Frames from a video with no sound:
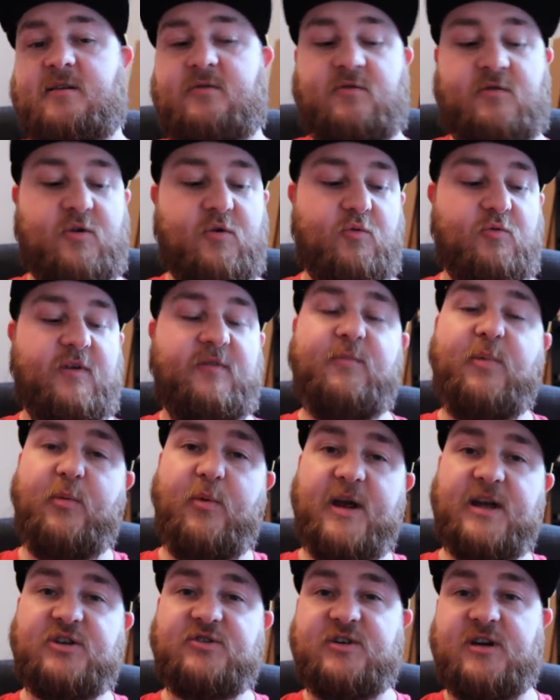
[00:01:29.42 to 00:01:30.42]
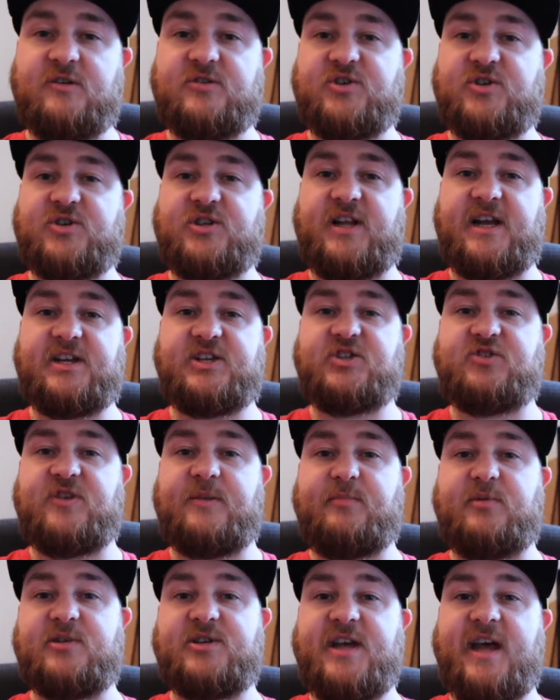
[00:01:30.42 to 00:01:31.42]
you know, rip away trousers like
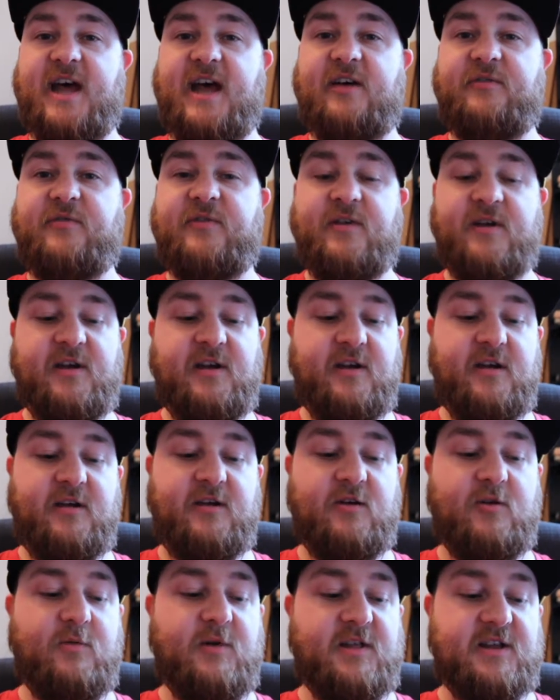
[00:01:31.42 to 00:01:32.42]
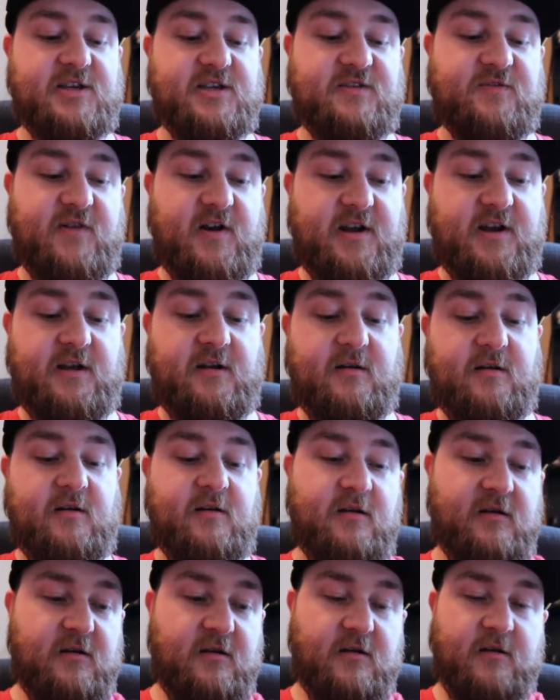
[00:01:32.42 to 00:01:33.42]
strippers have, you know, where they just fucking
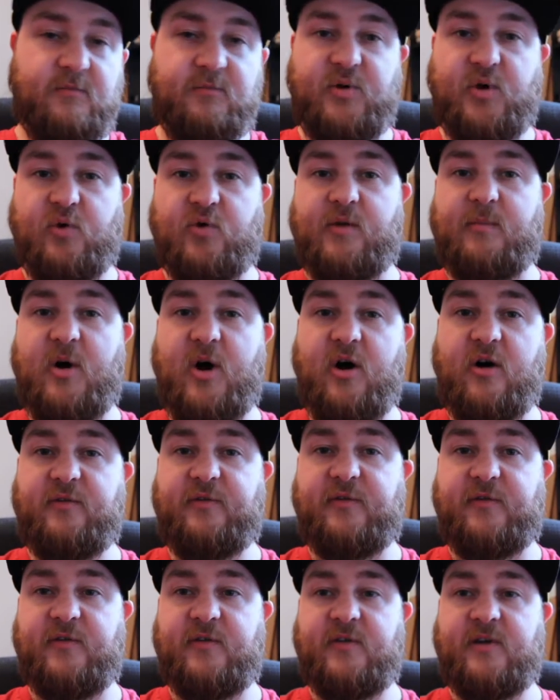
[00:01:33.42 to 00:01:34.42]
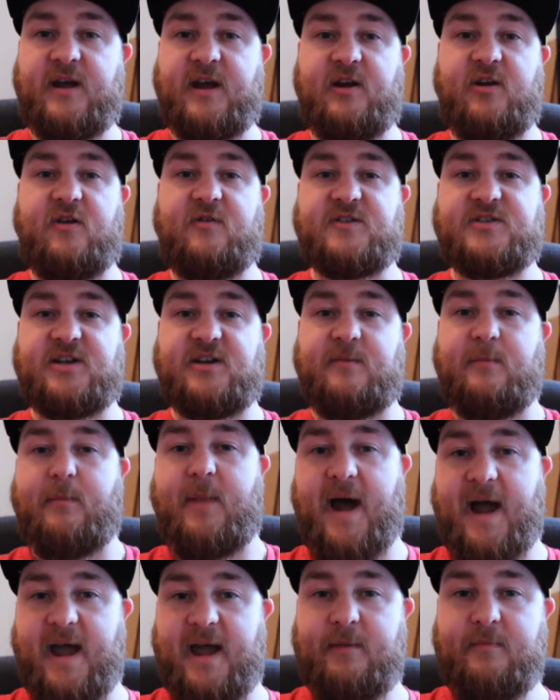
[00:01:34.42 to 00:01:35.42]
pull them off and all of a sudden
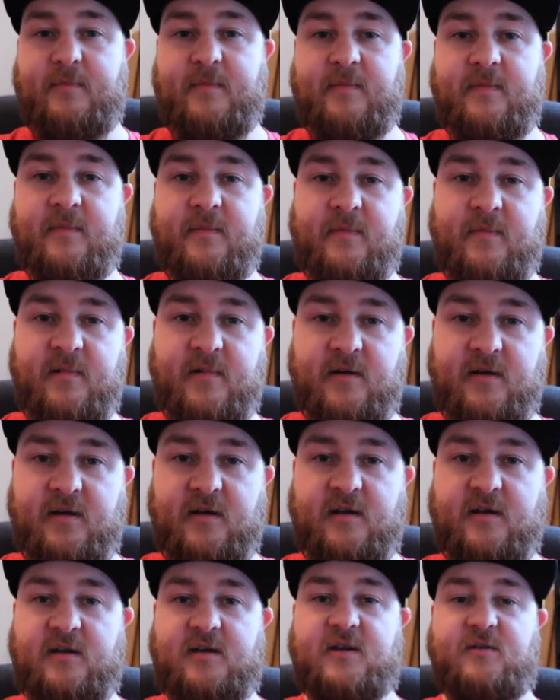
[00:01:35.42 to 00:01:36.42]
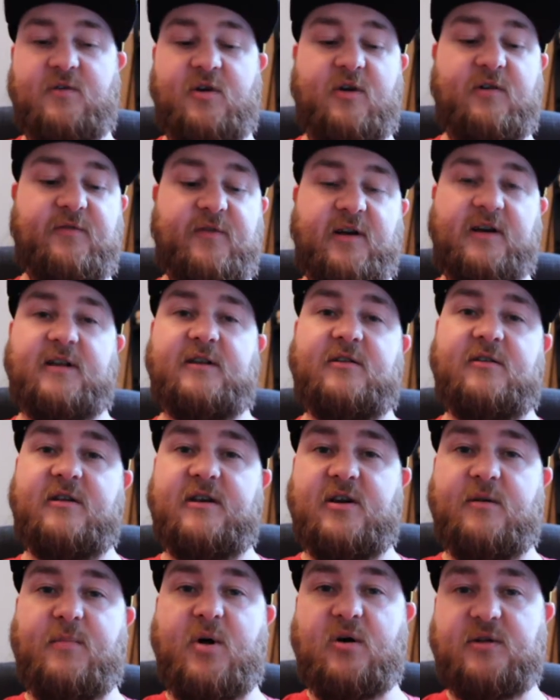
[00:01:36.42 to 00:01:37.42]
bam, you've got fucking, you're
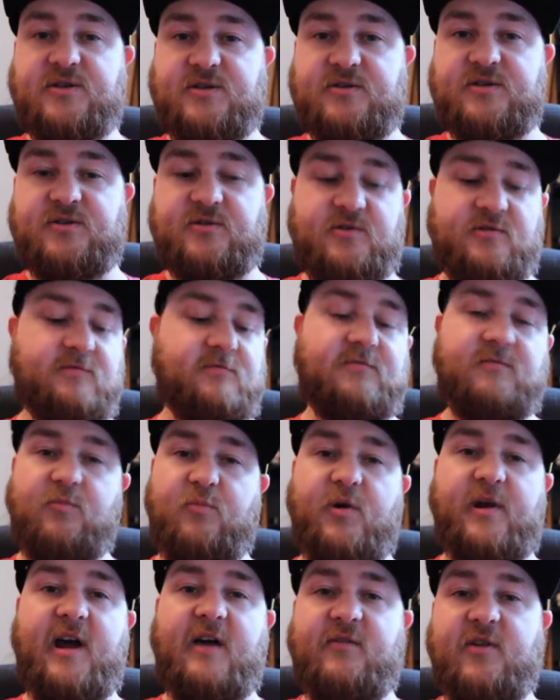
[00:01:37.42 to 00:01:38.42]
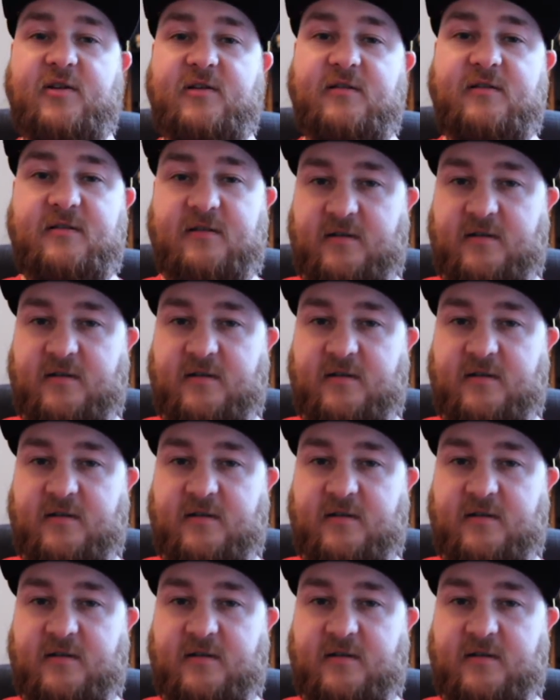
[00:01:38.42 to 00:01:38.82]
in your boxers or whatever.